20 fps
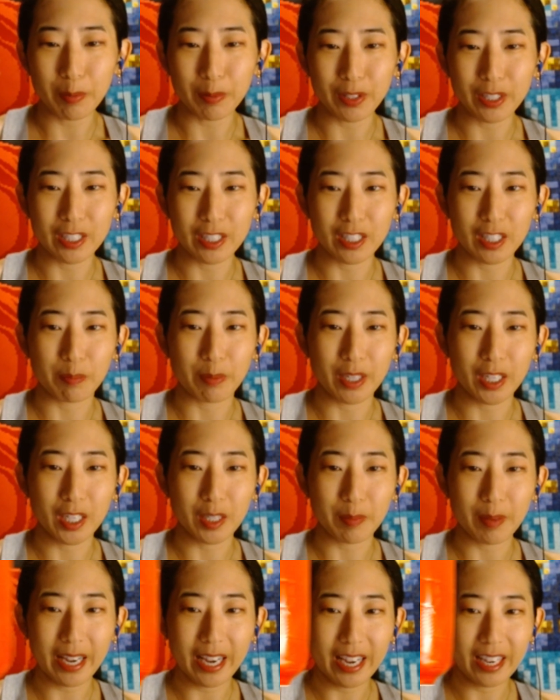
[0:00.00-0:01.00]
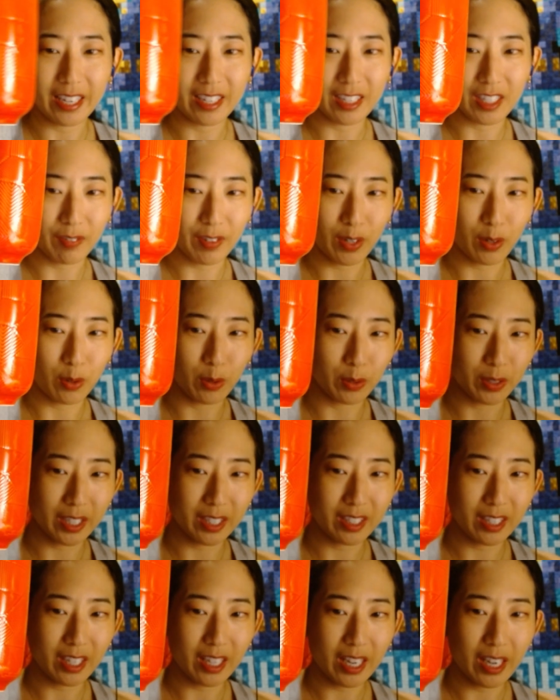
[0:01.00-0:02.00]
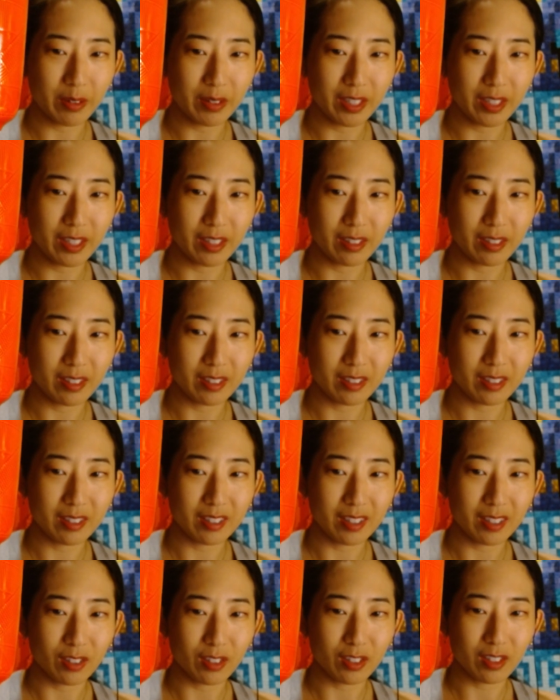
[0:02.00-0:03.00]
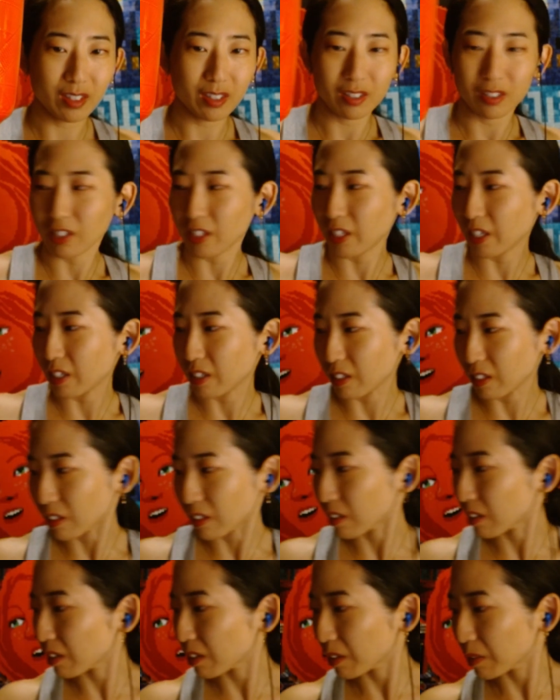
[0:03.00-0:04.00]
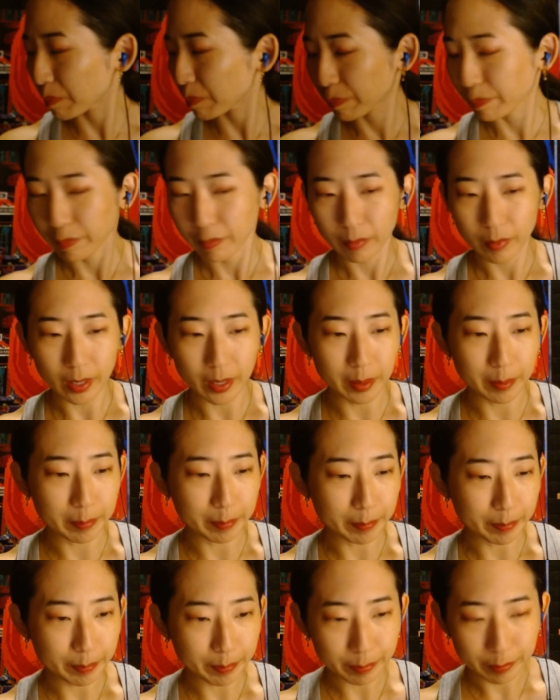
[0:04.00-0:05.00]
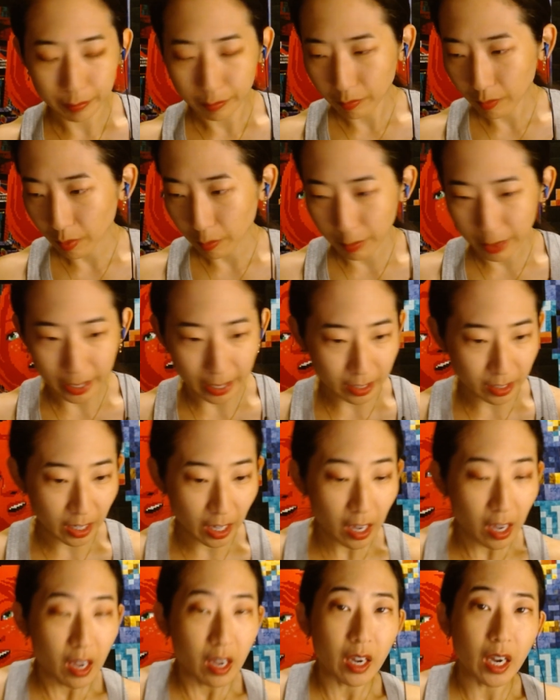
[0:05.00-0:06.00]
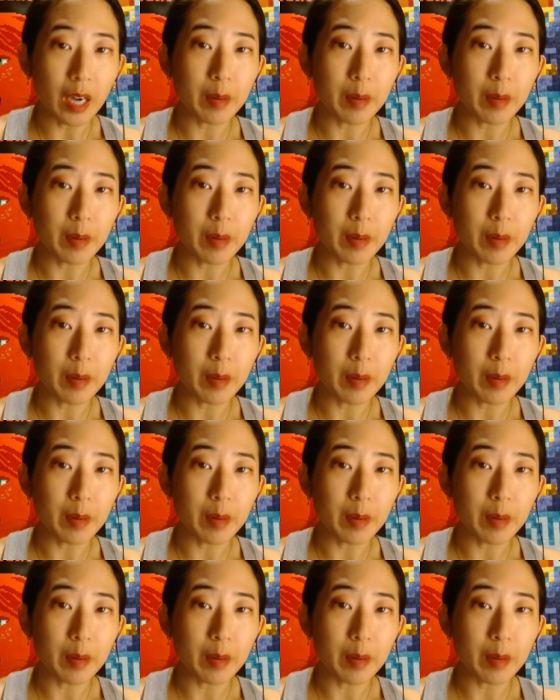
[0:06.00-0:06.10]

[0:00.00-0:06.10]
think it's as big as my head, because if I hold it out here, it looks gigantic. But yes, I'm